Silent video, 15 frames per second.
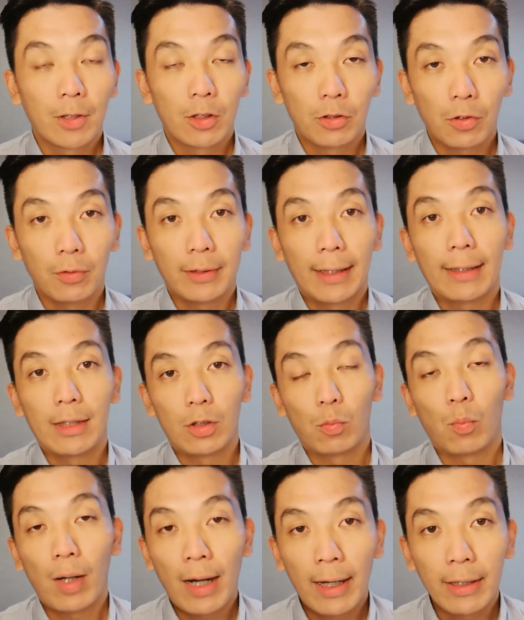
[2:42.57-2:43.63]
So that is
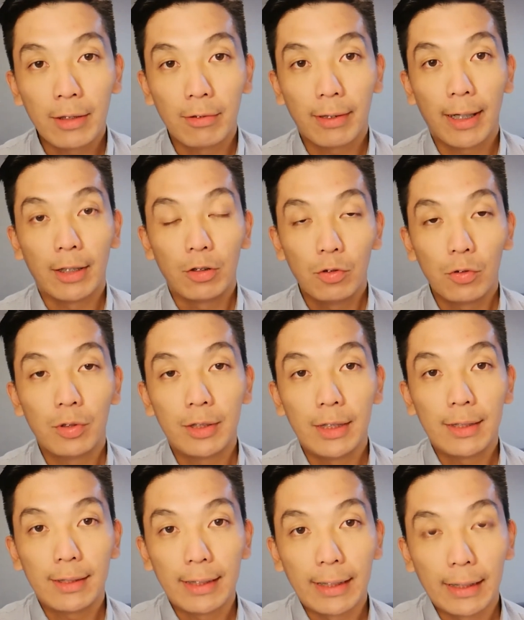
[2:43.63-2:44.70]
why you can use
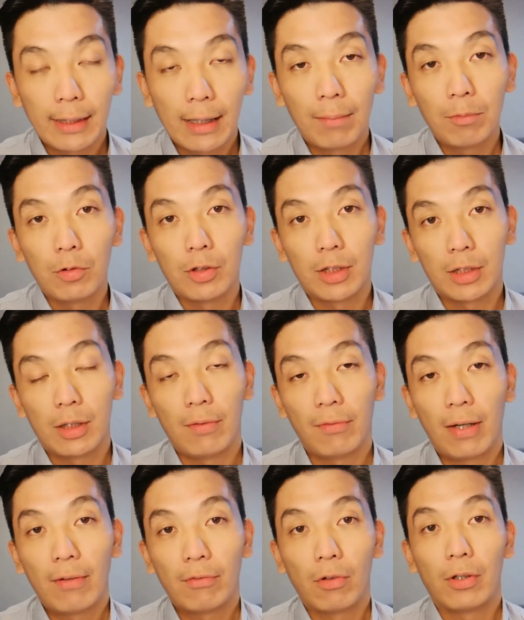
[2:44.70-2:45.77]
this income to
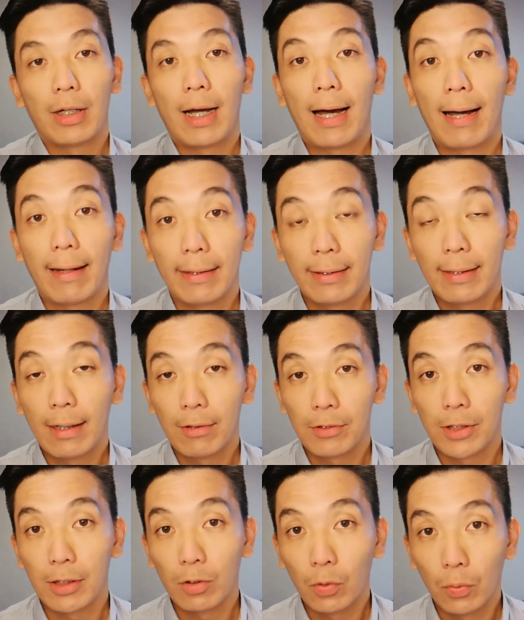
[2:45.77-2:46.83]
justify for a higher
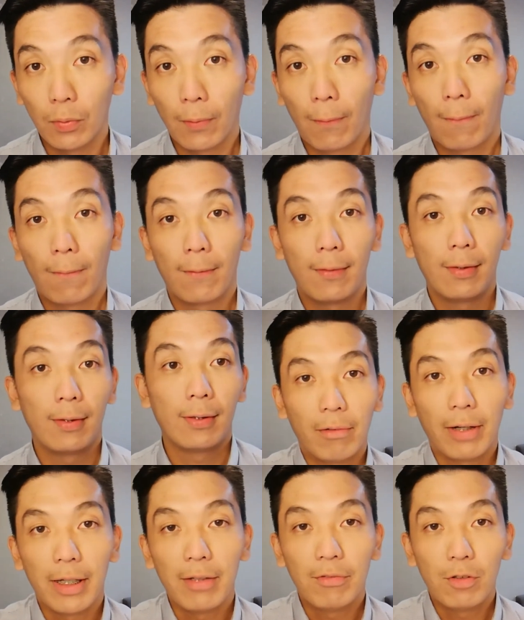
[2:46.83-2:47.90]
housing loan. All
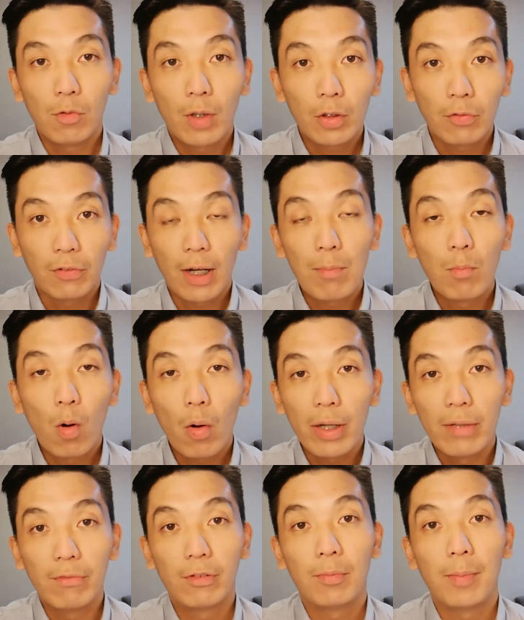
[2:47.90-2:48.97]
right, if you want to find more
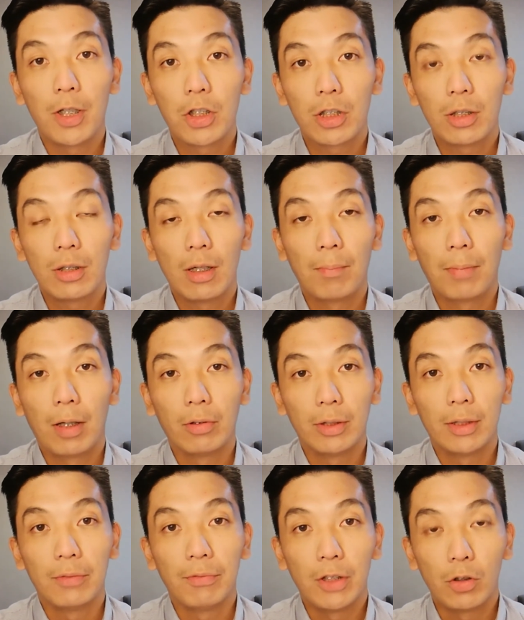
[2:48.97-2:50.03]
information about
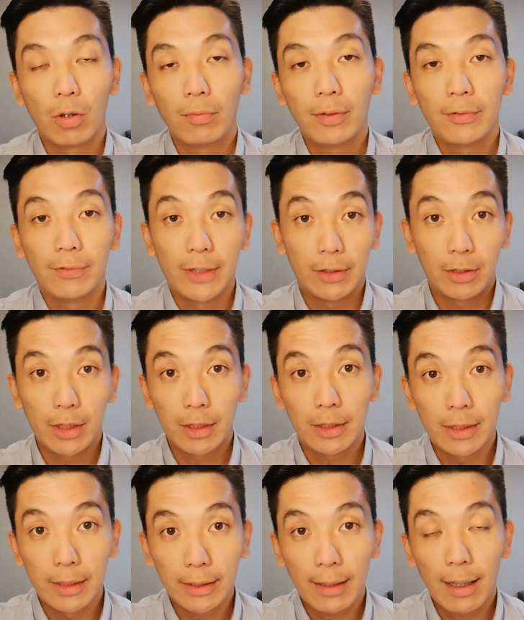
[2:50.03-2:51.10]
the withdrawal we
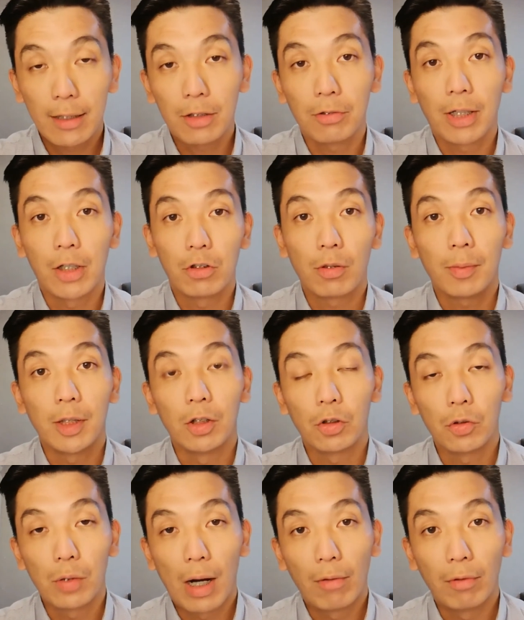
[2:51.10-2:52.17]
just discussed, you can drop
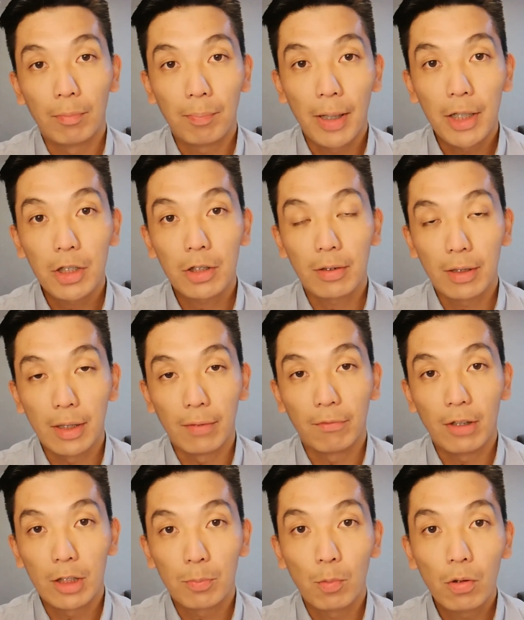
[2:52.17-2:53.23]
into our page in
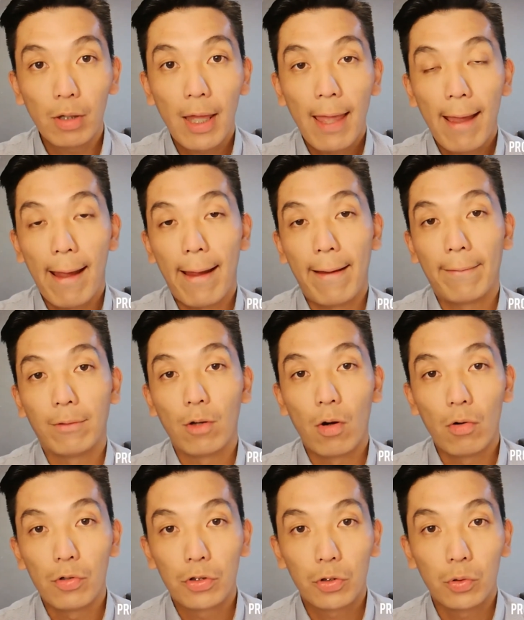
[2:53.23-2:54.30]
Facebook and
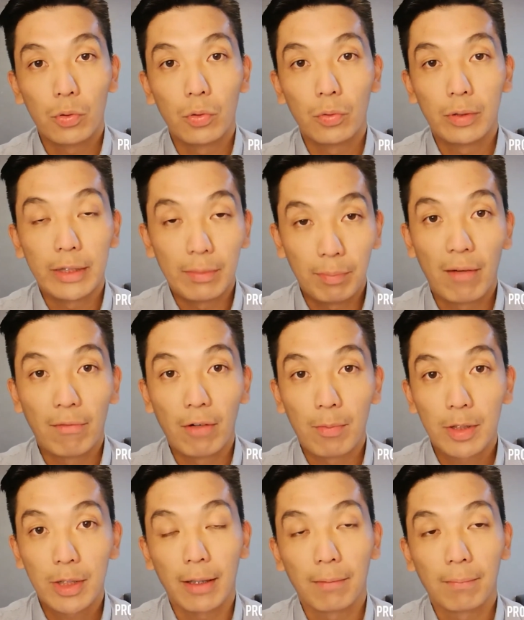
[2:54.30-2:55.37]
also EPF
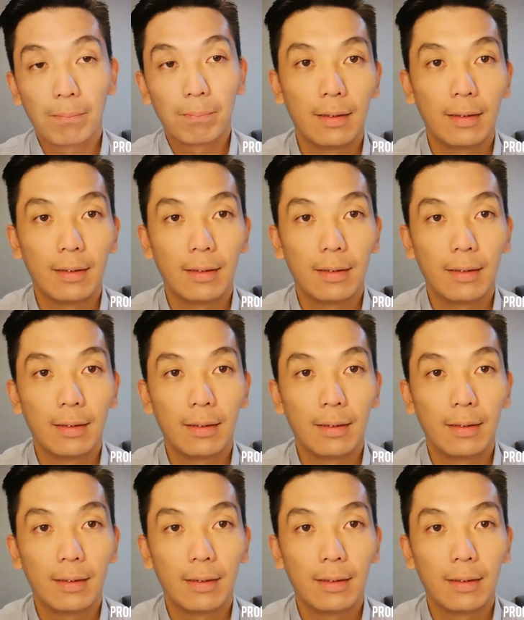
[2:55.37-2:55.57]
website.